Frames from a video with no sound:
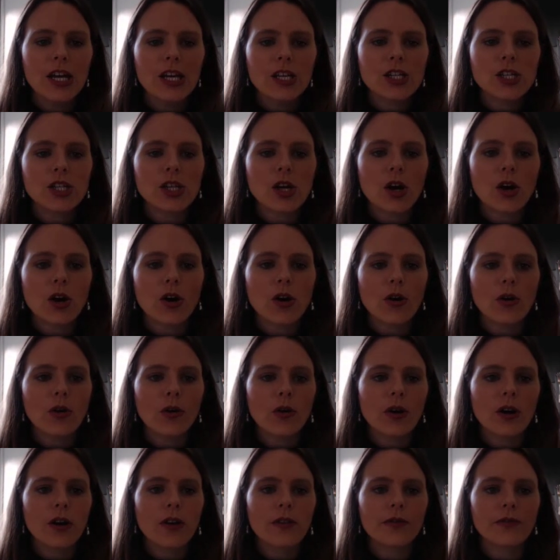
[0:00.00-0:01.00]

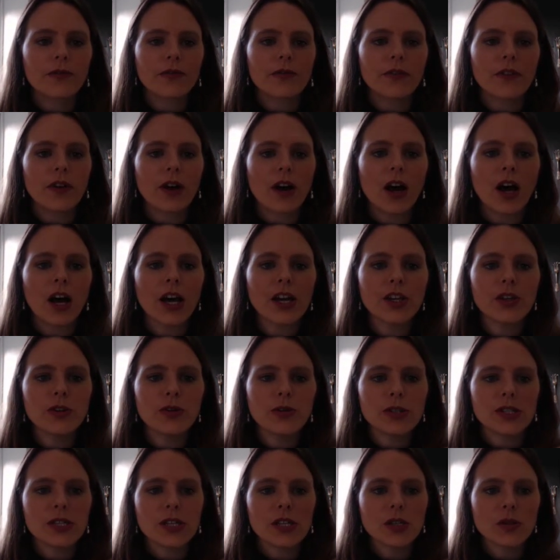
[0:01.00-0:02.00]
So I
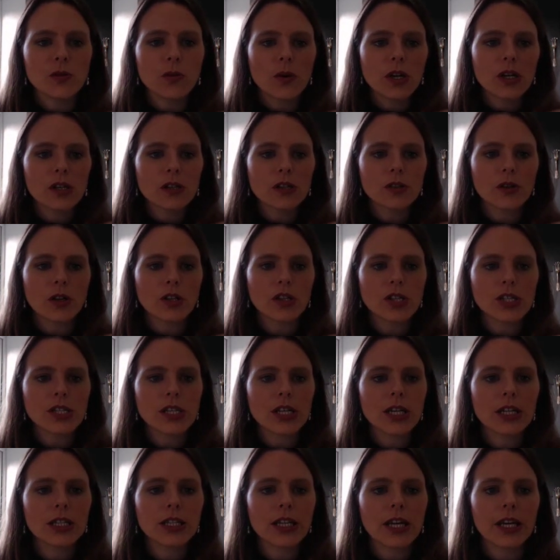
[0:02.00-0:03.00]
use this one, so I'll
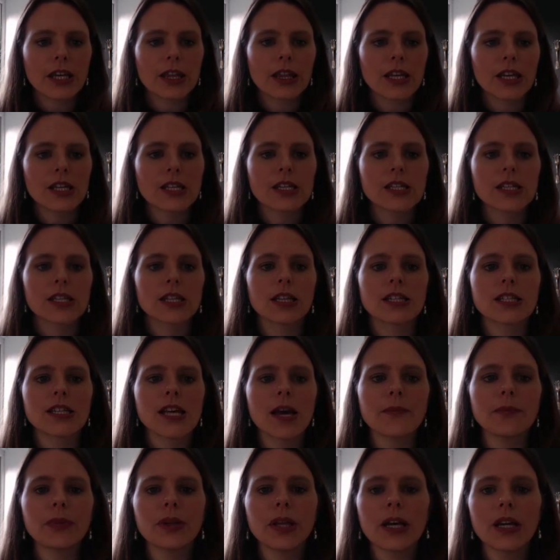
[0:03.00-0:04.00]
just click this in the
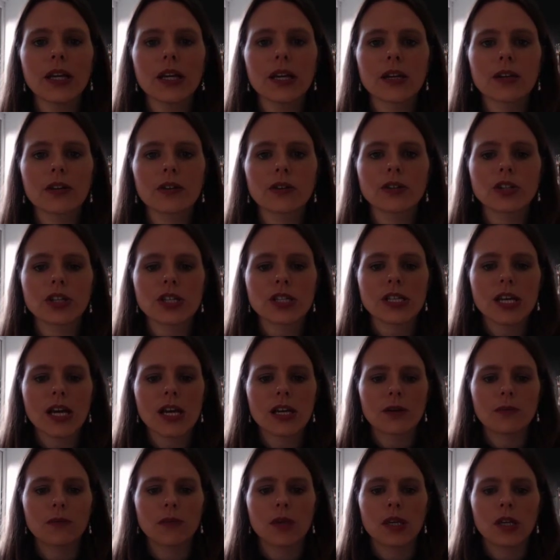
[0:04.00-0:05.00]
template and it'll just
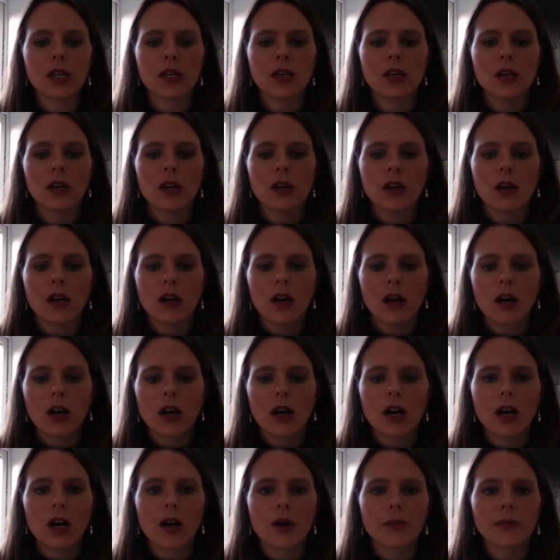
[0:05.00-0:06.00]
take me
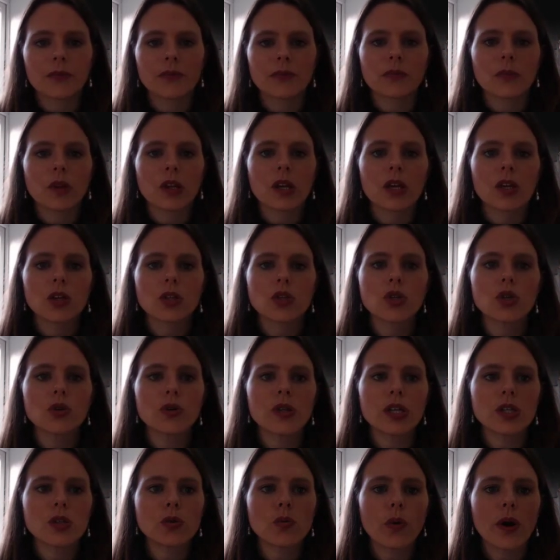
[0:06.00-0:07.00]
to
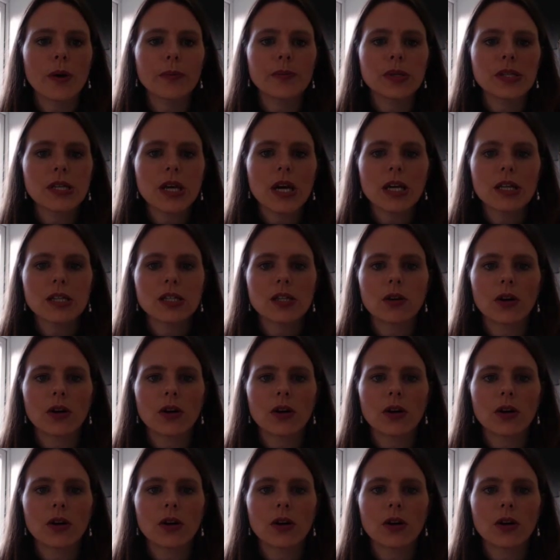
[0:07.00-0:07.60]
this website.